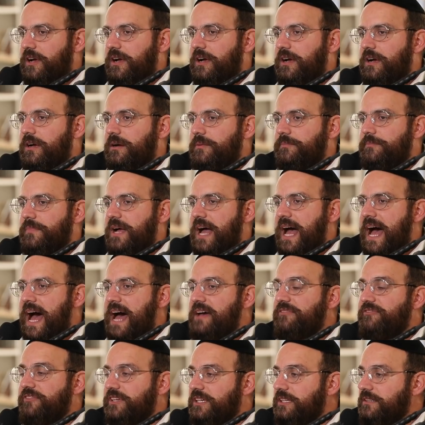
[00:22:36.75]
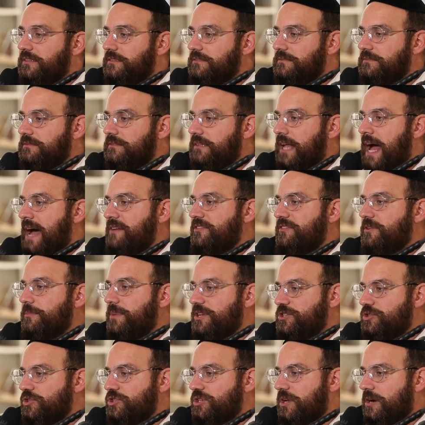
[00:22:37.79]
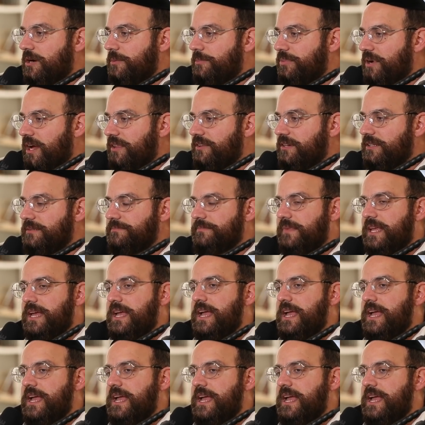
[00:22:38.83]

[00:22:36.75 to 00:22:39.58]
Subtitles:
Avi Bensoussans, our brother.